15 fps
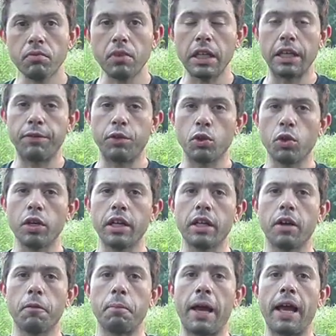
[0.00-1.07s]
And if you look at
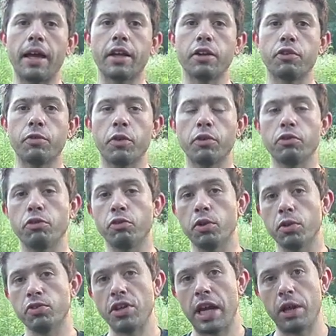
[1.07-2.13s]
our package versus
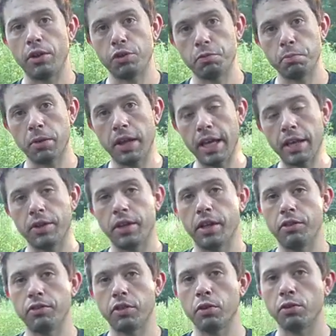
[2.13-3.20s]
nuke challenge
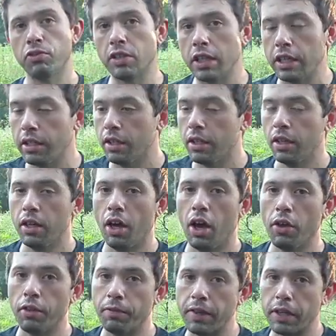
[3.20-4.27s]
playlist, you'll see
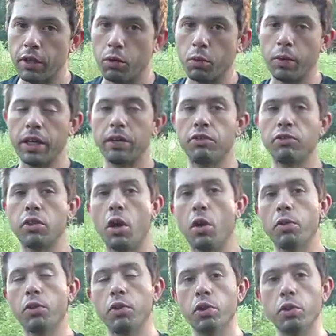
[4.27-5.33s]
on the video where we
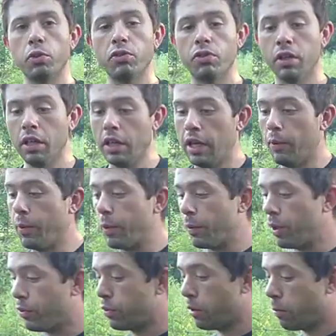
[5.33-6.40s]
installed the nukes, we
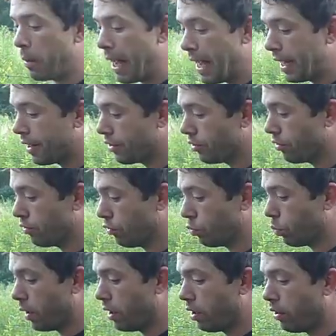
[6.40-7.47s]
went through the packages as
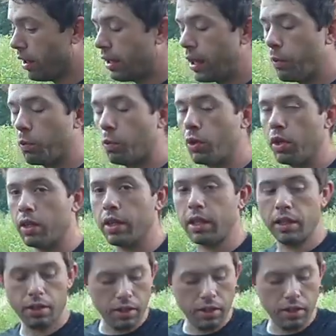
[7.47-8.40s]
well, and they really